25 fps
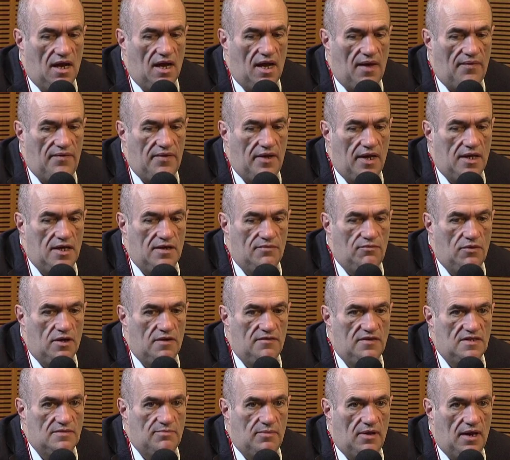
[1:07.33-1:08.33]
at the end of one
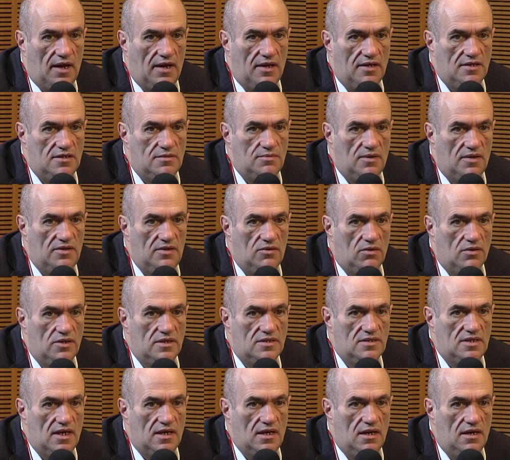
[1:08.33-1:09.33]
of his plays, where the
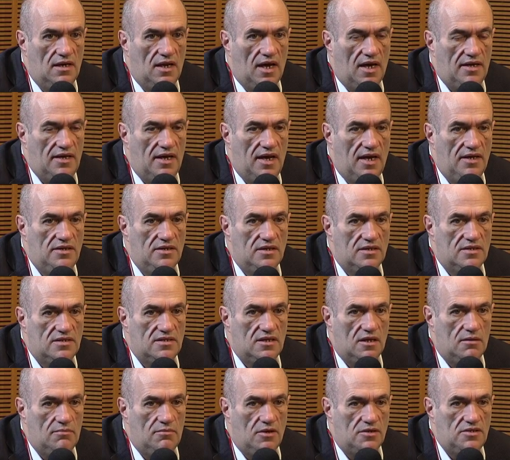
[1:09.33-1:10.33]
audience had hated it
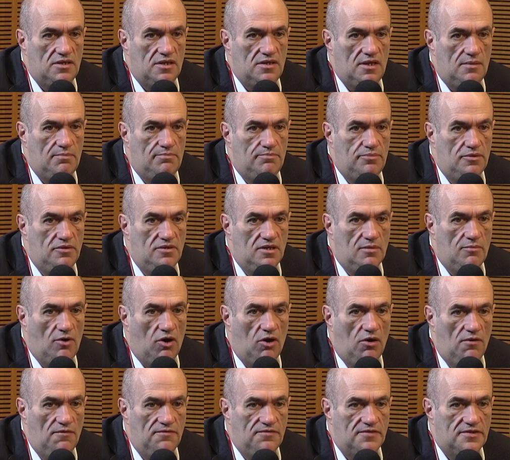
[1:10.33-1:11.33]
so much that they booed him
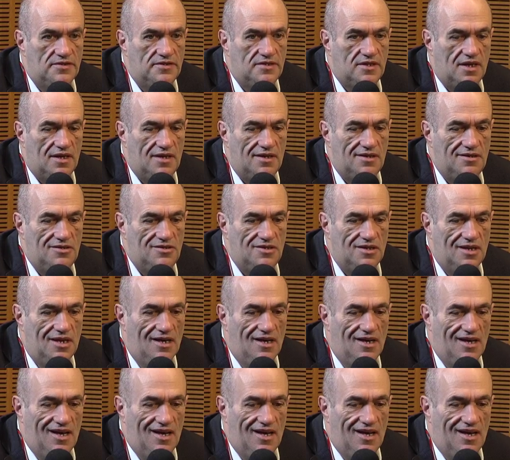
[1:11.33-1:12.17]
off the stage,